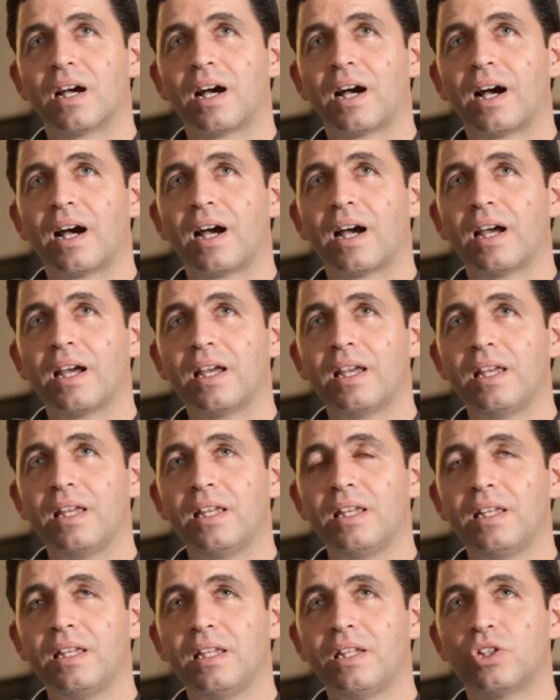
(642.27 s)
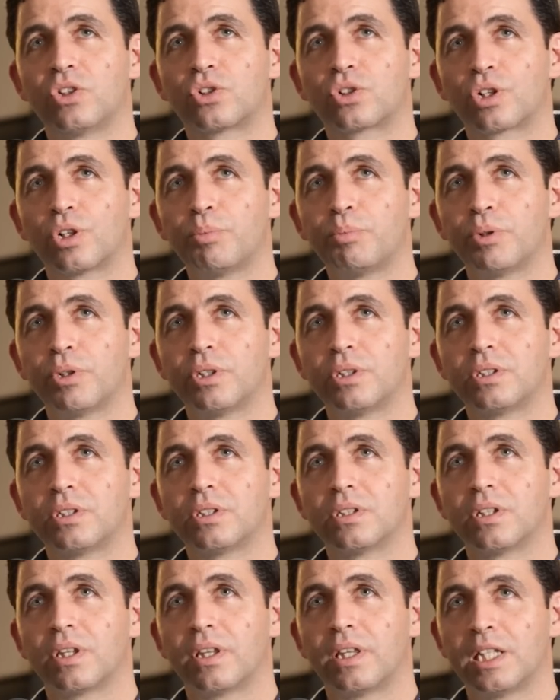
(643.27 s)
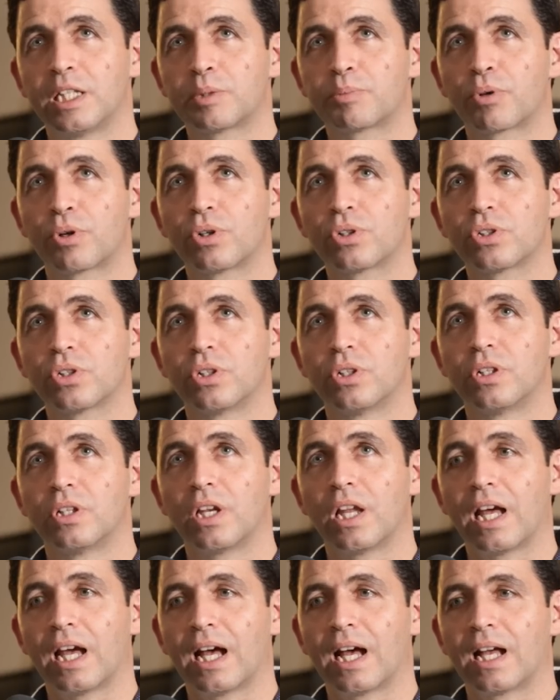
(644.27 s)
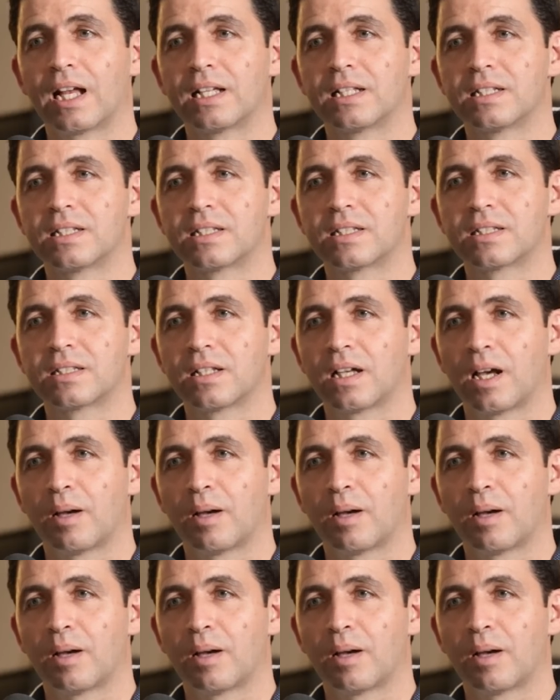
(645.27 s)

I interpret this person as